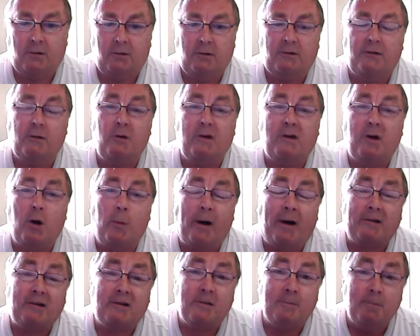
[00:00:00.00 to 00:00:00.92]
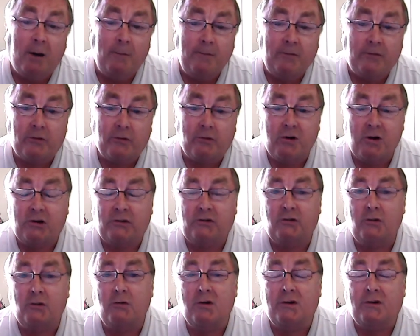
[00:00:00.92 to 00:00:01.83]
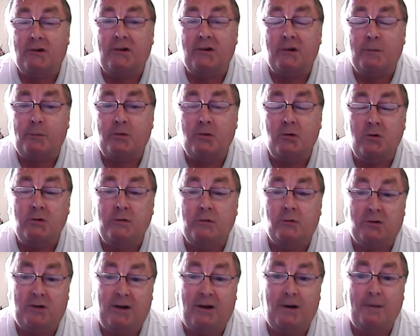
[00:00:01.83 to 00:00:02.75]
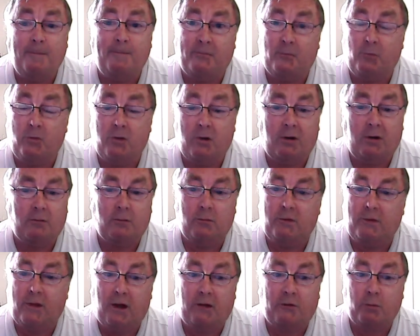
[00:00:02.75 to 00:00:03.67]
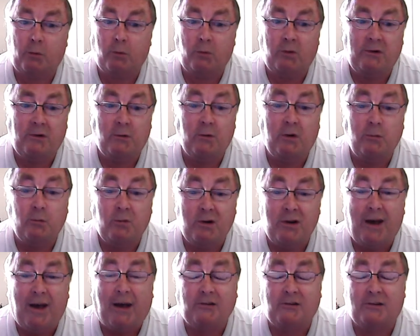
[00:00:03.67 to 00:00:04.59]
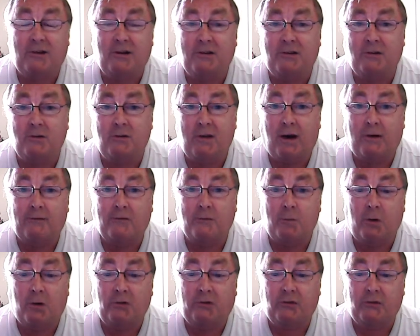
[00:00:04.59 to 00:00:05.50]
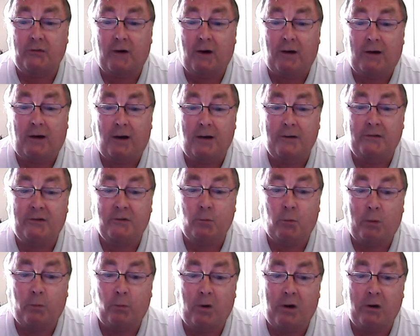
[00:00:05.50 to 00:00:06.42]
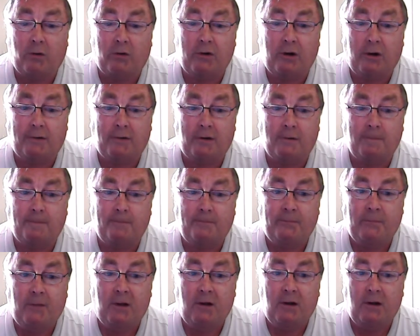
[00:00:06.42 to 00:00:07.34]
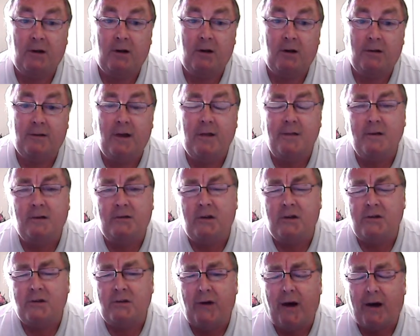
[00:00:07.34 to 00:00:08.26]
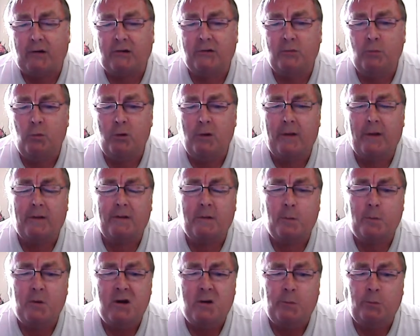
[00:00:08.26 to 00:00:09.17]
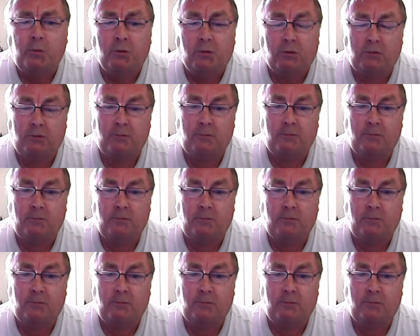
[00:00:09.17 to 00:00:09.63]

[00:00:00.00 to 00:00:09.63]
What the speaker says: So we go back to Mum for reassurance and approval, yeah? That's what we do, and we actually do that for most of our lives in one way or another. Then there's interaction with other people.